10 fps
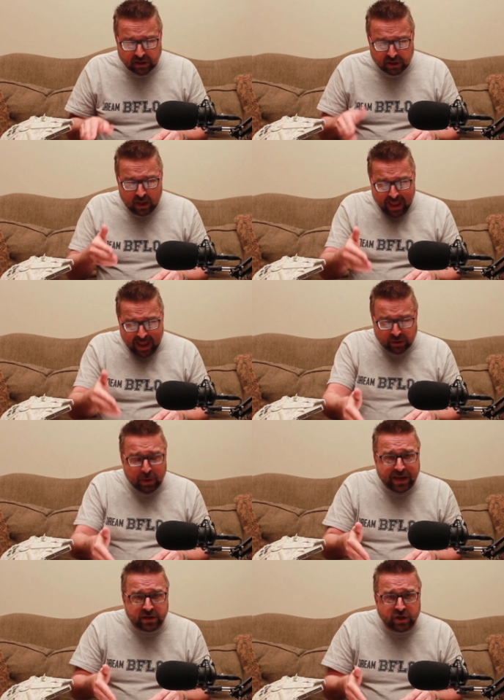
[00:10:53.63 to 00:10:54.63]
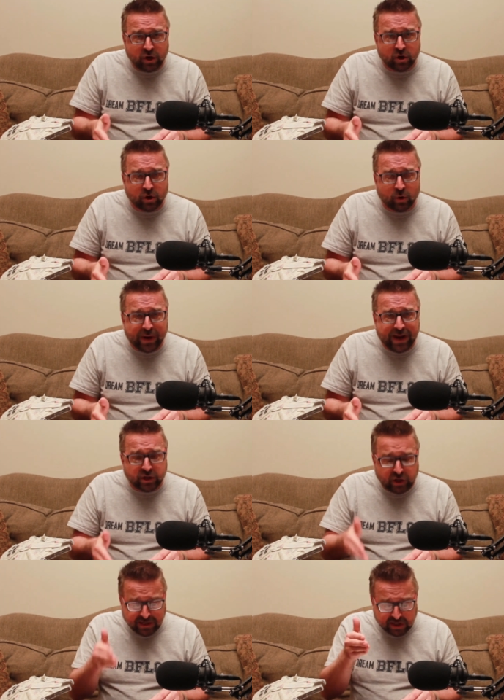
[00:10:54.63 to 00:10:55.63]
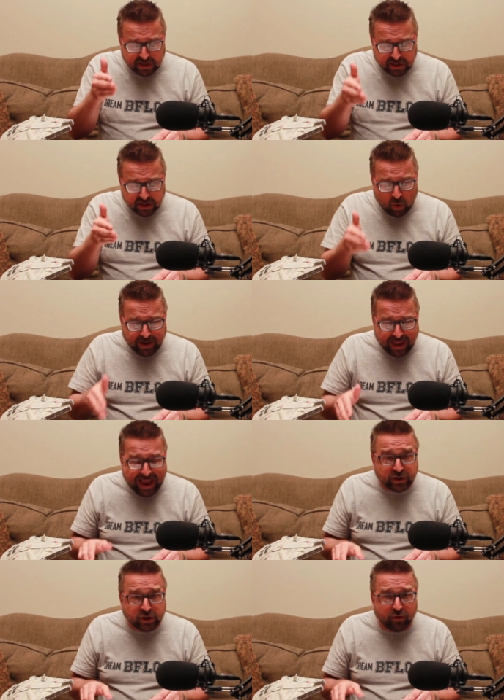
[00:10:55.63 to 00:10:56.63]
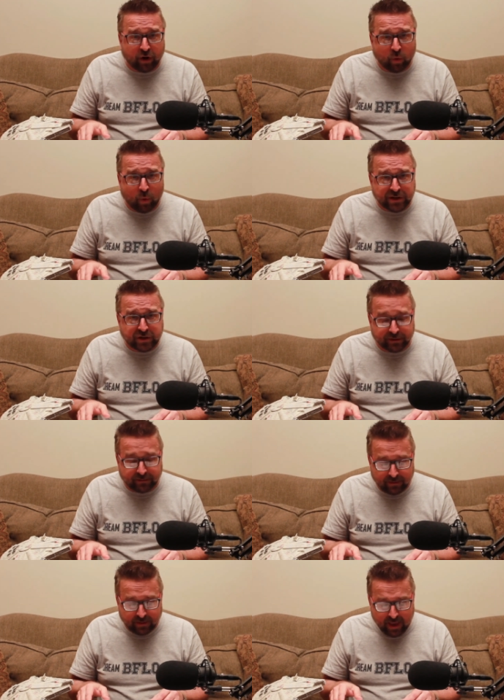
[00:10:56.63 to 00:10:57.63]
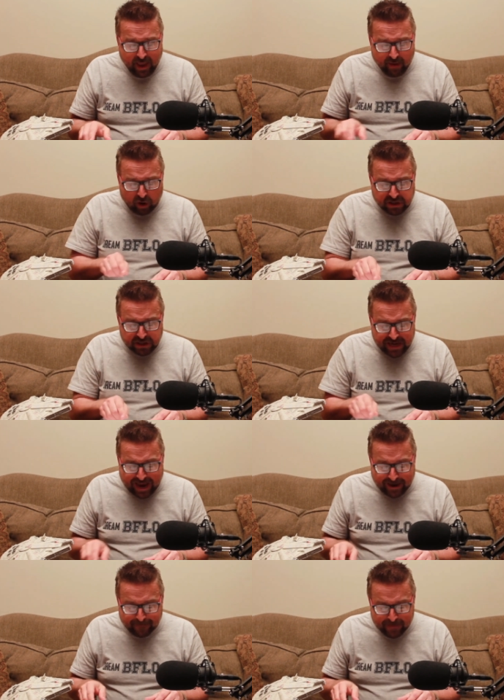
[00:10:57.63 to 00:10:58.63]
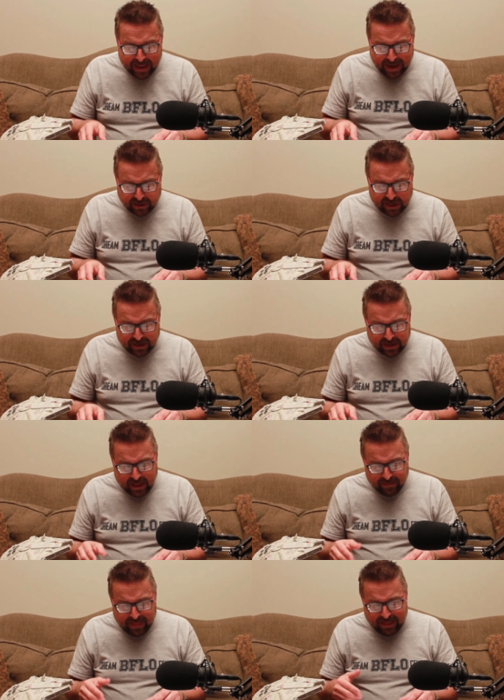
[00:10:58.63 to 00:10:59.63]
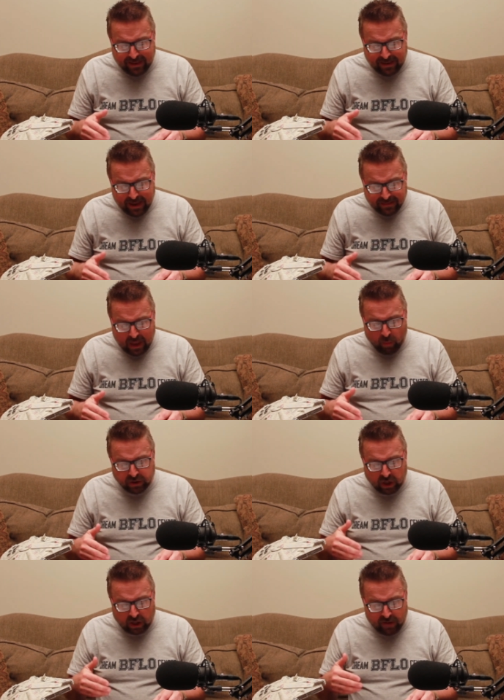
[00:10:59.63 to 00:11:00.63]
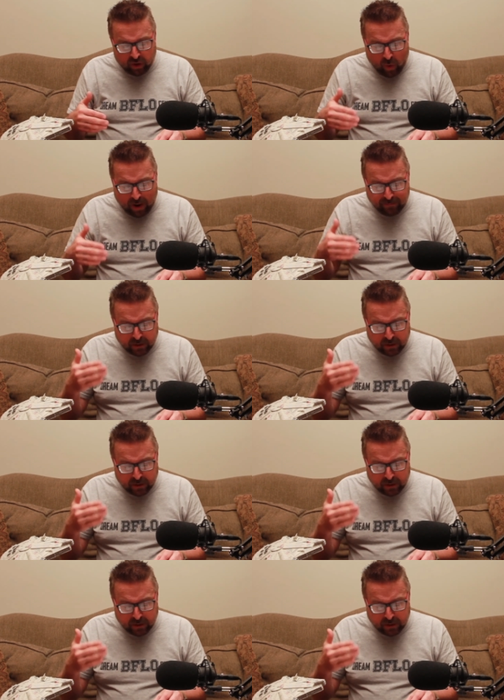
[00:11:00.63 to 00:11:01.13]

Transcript: because uh, as we continue to read, Jesus is going to answer their question. Verse 9, it says, Then they will deliver